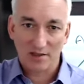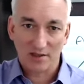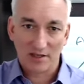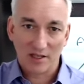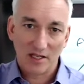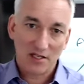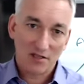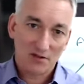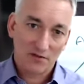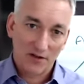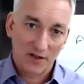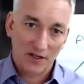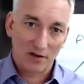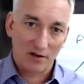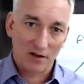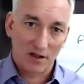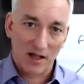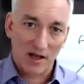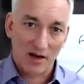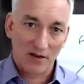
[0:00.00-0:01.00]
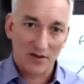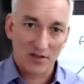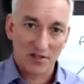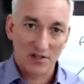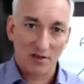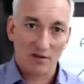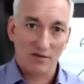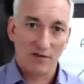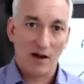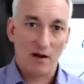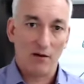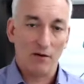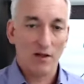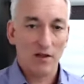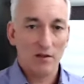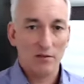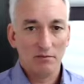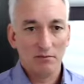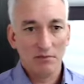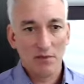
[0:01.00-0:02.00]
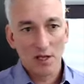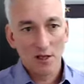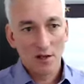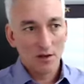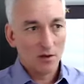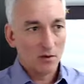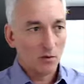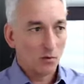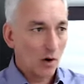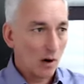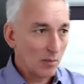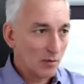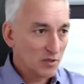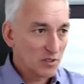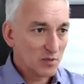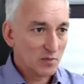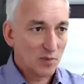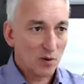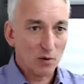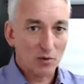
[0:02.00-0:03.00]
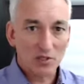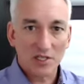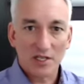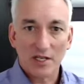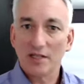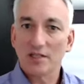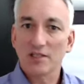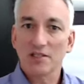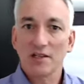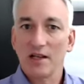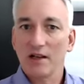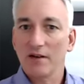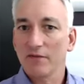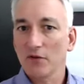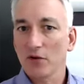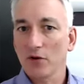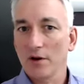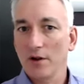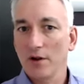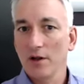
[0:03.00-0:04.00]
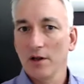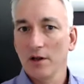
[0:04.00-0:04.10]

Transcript: Like he's figured a lot of this stuff out. Him, Robert Sapolsky at Stanford,